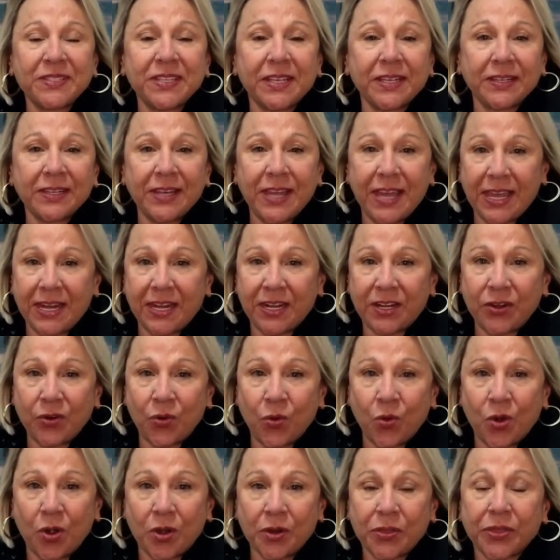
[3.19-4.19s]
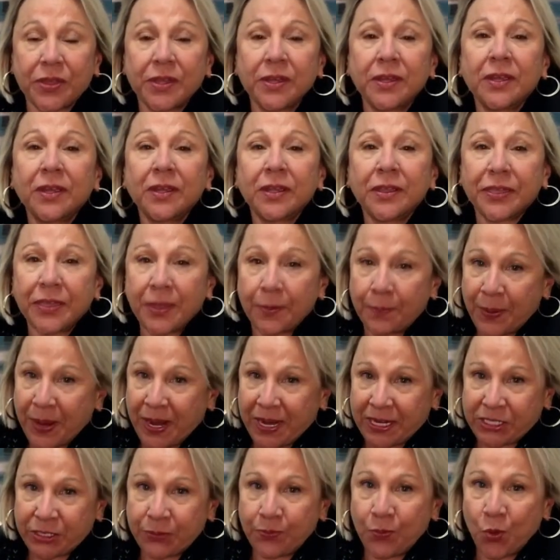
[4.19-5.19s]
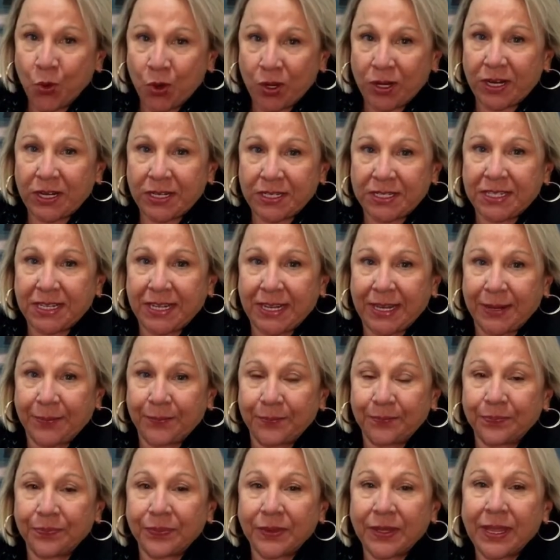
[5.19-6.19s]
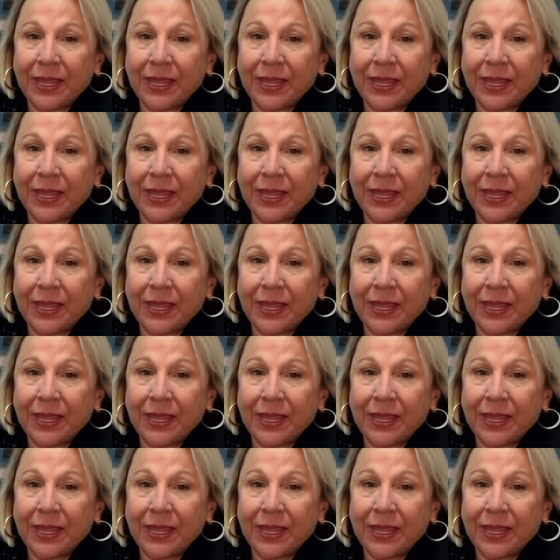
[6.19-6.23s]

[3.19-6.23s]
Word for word: Atlanta North, the Paige Morgan team.